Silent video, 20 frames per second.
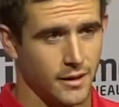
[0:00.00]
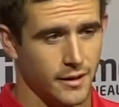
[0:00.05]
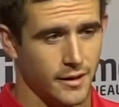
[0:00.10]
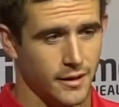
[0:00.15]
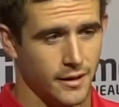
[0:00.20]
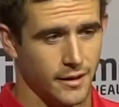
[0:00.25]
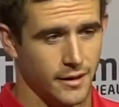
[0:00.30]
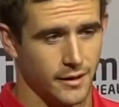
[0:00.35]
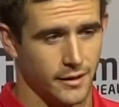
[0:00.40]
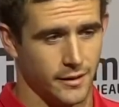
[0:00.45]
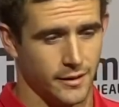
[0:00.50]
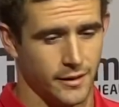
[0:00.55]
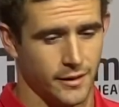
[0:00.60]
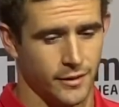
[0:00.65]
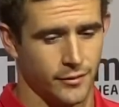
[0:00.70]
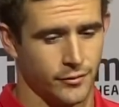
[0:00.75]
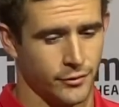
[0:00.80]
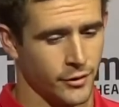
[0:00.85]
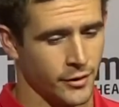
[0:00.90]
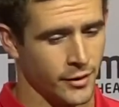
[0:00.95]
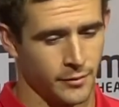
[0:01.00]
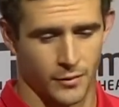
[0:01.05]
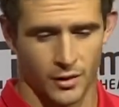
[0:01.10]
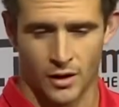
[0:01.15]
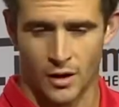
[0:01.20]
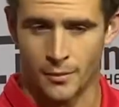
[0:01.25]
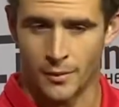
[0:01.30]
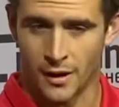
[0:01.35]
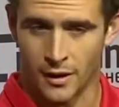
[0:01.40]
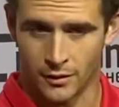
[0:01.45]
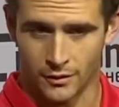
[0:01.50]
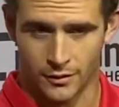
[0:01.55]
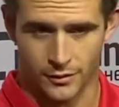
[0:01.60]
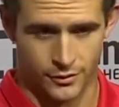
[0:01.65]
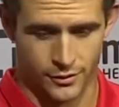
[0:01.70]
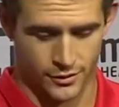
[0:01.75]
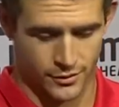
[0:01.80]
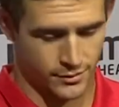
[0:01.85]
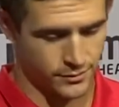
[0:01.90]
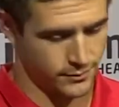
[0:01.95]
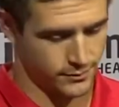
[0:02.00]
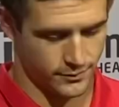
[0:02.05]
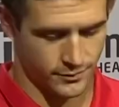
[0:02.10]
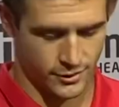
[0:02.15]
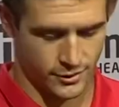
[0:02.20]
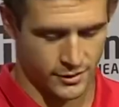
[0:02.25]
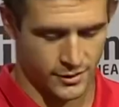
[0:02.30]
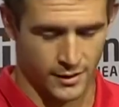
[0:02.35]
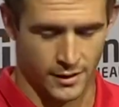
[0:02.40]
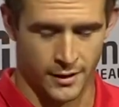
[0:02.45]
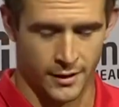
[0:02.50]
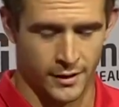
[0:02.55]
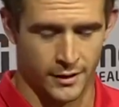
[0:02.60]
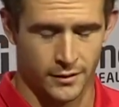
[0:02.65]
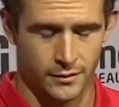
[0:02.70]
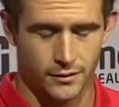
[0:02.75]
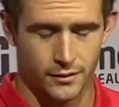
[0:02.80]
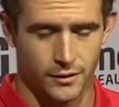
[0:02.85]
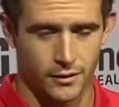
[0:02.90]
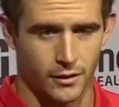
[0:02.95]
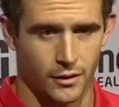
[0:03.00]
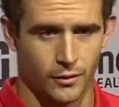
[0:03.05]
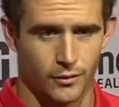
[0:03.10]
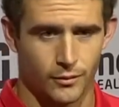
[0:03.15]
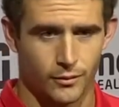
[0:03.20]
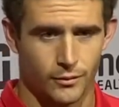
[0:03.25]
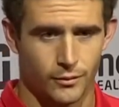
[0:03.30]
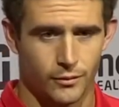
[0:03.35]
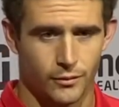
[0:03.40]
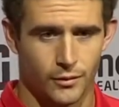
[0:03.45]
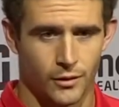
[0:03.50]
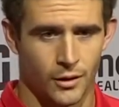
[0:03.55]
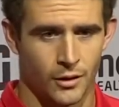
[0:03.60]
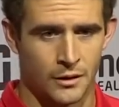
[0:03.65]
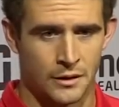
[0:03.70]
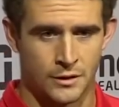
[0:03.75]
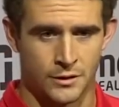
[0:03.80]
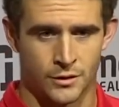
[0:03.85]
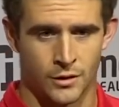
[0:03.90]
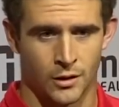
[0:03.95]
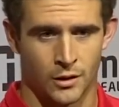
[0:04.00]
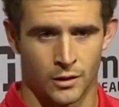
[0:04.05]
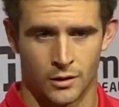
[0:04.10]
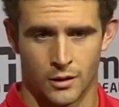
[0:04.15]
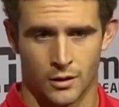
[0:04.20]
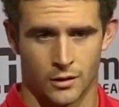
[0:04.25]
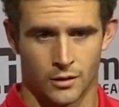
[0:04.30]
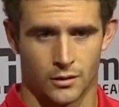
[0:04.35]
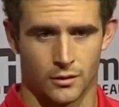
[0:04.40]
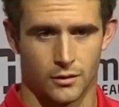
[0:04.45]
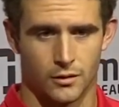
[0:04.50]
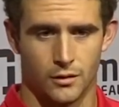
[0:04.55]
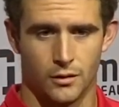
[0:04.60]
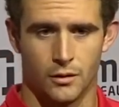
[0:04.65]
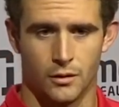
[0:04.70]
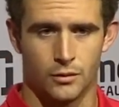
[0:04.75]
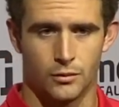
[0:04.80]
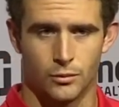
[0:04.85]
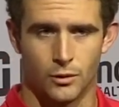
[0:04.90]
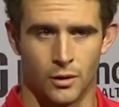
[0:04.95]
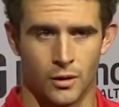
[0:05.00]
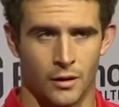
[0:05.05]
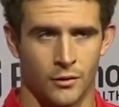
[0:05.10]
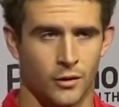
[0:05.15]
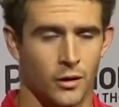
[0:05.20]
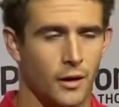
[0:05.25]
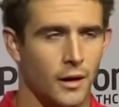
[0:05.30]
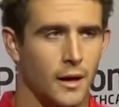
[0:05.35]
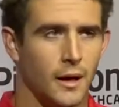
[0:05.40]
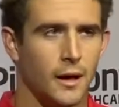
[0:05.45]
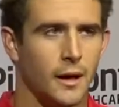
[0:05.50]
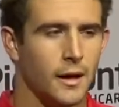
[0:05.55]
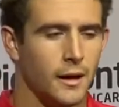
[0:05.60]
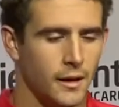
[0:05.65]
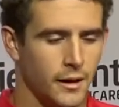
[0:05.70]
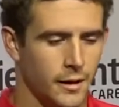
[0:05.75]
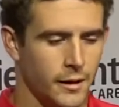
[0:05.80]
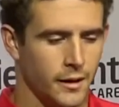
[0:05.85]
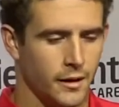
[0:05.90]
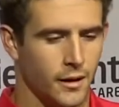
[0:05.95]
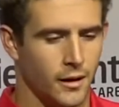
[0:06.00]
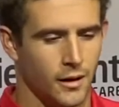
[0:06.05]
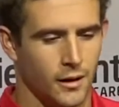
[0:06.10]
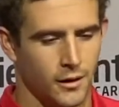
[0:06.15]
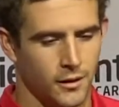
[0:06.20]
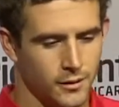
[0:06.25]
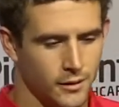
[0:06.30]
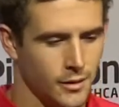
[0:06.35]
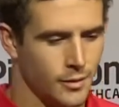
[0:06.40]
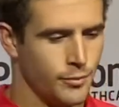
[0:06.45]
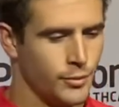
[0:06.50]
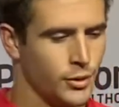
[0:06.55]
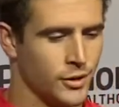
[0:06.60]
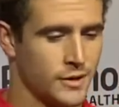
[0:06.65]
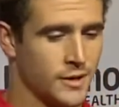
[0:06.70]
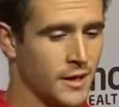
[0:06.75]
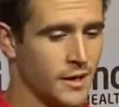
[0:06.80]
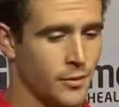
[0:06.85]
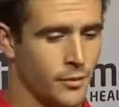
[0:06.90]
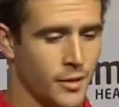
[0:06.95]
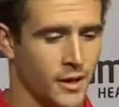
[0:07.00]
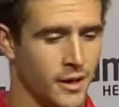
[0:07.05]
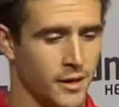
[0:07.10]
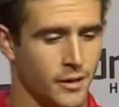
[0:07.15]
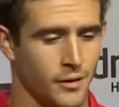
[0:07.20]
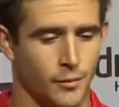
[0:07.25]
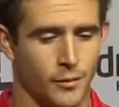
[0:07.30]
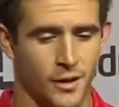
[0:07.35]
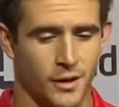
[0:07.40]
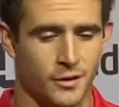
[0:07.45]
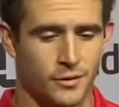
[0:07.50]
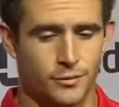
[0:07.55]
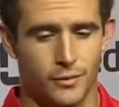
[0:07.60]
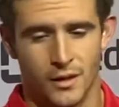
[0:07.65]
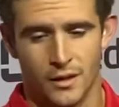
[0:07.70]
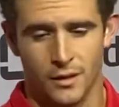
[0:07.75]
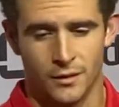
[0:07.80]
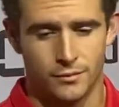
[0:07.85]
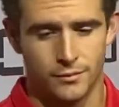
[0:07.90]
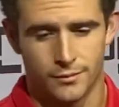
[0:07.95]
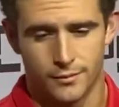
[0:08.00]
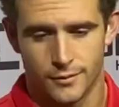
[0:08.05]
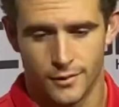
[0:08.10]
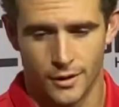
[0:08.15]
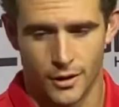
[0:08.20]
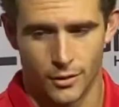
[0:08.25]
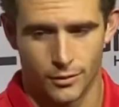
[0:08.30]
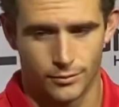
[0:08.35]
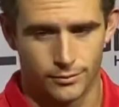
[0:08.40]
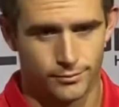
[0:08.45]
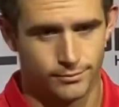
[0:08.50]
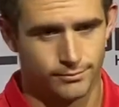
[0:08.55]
and then for him to come out and just say, hey, you know, all this talk, y'all can, you know, whatever, it puts that to bed, and it makes me, you know,